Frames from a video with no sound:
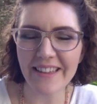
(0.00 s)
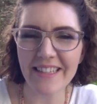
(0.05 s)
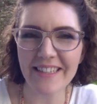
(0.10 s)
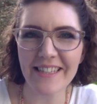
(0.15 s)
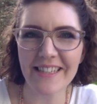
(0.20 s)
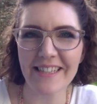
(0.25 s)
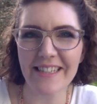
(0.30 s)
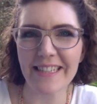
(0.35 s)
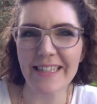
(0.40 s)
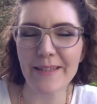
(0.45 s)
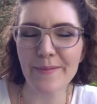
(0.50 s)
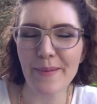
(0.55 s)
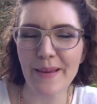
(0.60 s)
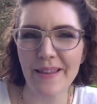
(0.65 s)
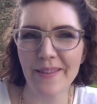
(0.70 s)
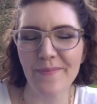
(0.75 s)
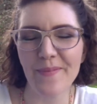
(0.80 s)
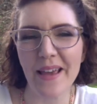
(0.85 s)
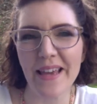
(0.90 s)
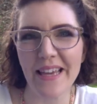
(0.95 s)
This is Lily
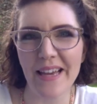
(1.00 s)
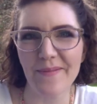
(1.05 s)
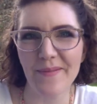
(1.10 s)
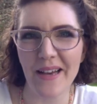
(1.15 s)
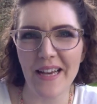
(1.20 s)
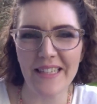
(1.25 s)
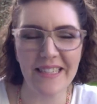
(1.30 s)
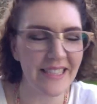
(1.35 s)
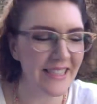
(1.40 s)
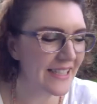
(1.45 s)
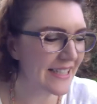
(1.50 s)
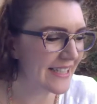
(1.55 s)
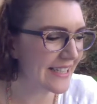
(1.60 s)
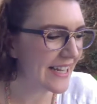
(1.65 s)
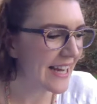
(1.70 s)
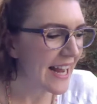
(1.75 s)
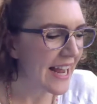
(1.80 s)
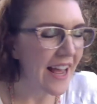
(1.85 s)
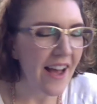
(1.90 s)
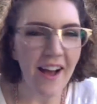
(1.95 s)
Beth, makeup artist.